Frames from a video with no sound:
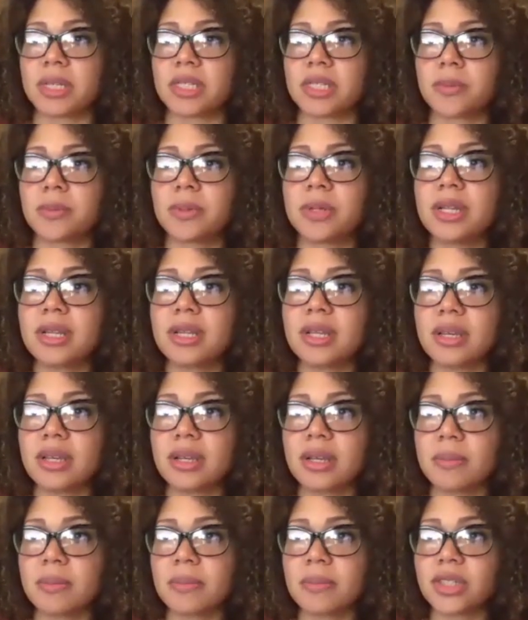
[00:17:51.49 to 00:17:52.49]
It's
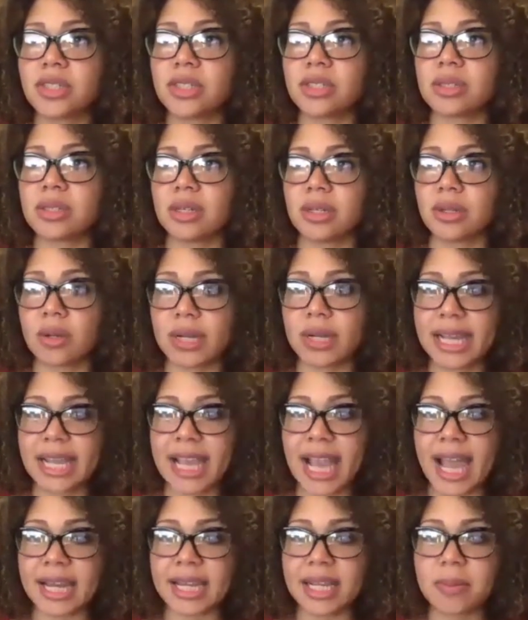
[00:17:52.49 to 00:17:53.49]
pretty much an
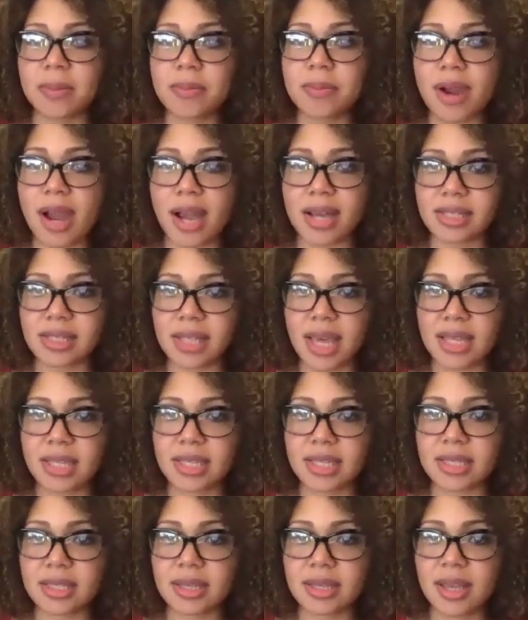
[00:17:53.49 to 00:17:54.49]
organic
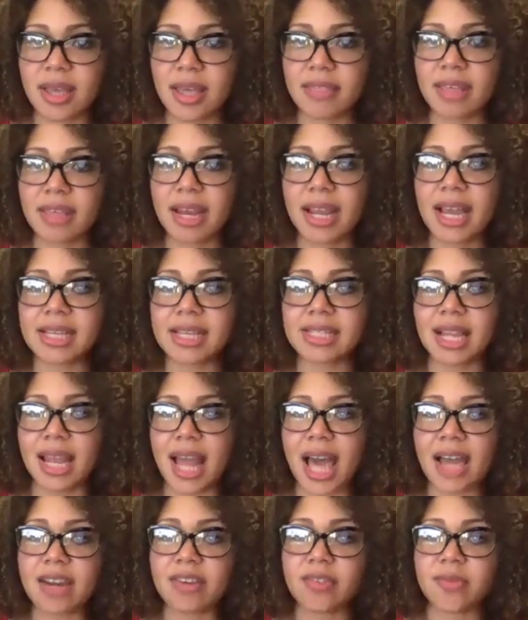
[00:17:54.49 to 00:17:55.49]
process that has a
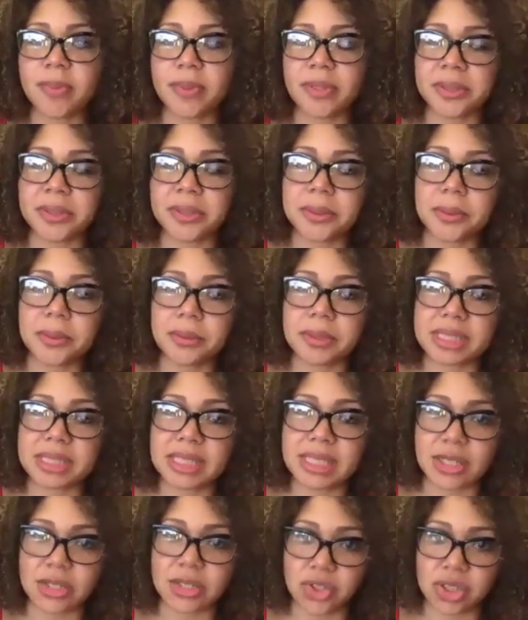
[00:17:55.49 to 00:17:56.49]
lot of political
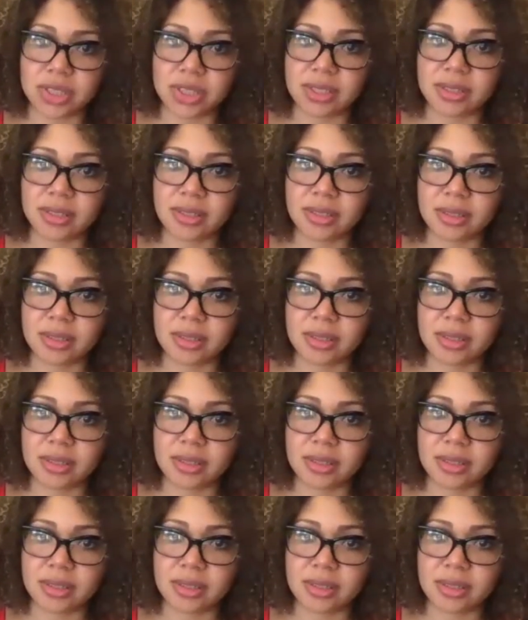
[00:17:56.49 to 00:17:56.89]
intention.